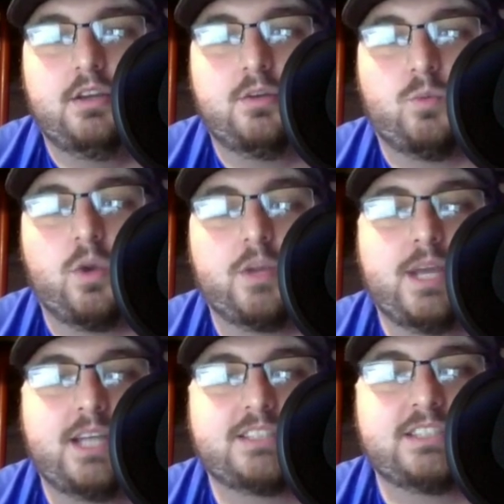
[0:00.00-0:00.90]
running
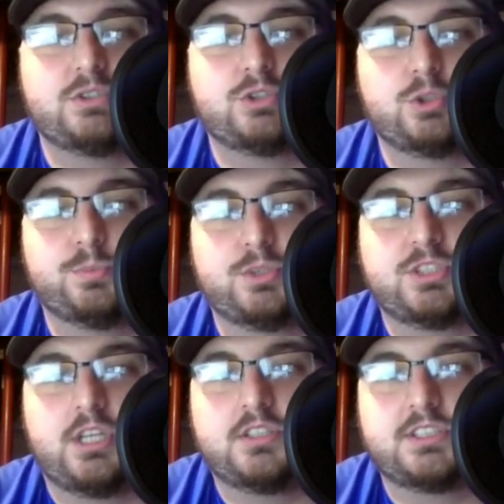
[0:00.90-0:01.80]
backs into
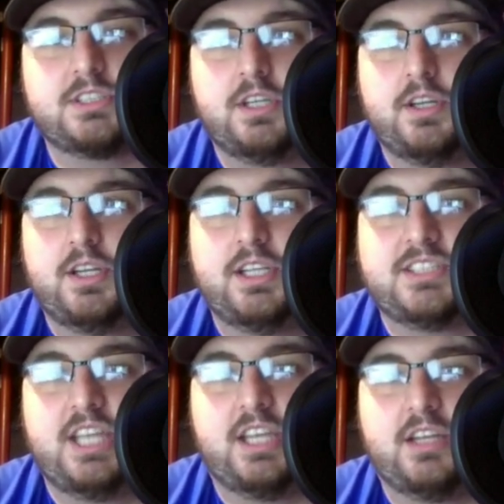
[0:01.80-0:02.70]
superstars. He's
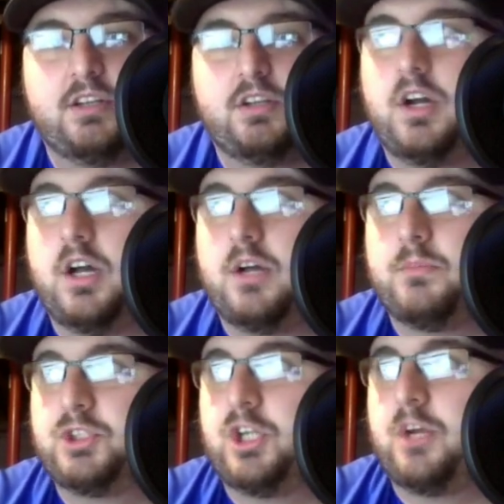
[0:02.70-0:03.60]
taken
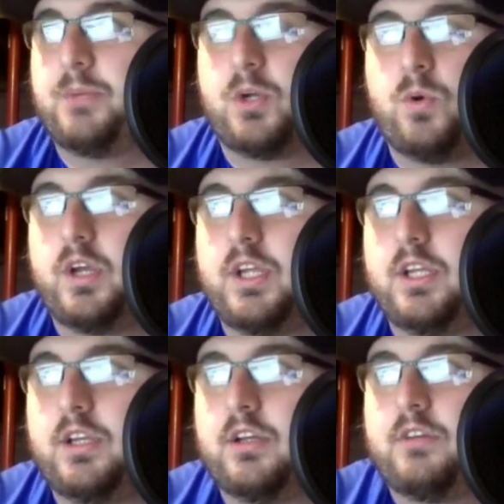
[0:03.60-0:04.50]
LaShawn McCoy
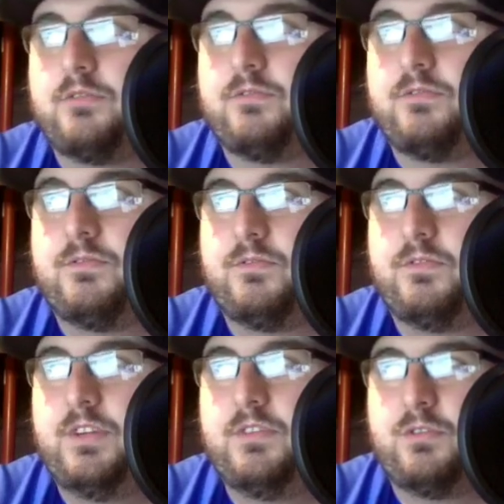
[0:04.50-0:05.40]
in the
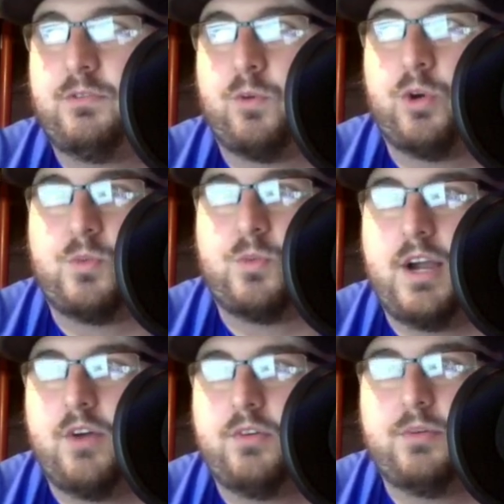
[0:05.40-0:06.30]
5th or 4th
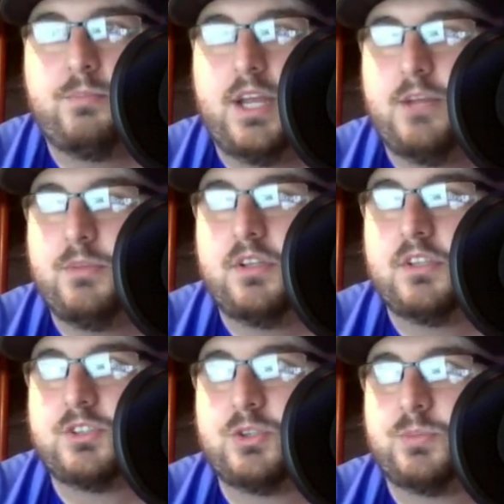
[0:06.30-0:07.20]
round, made him a
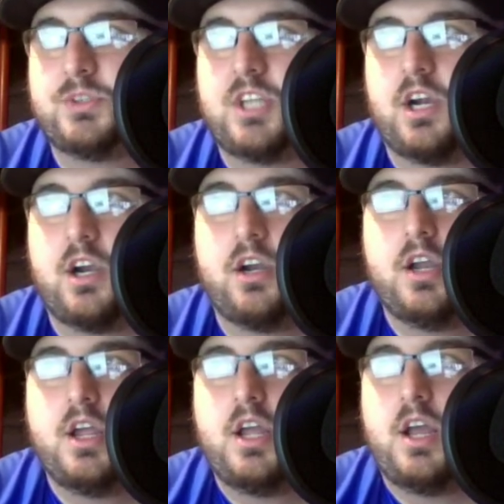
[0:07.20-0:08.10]
superstar.
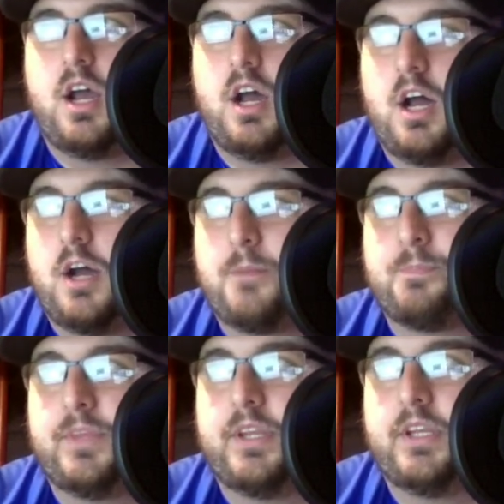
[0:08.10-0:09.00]

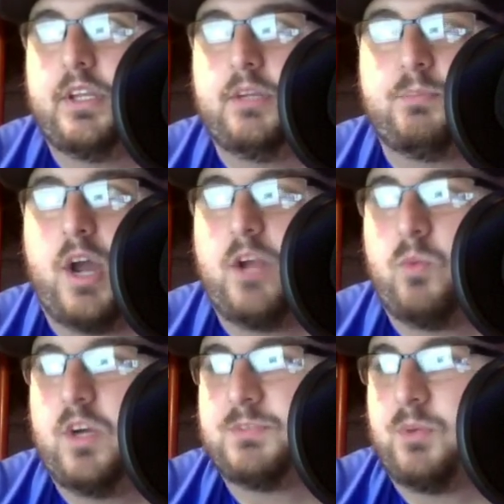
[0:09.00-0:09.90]
Brian
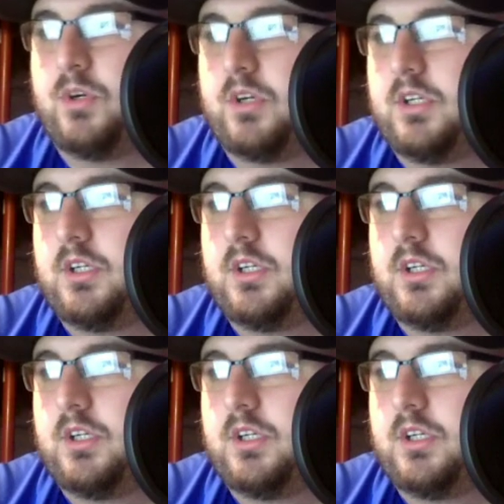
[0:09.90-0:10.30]
Westbrook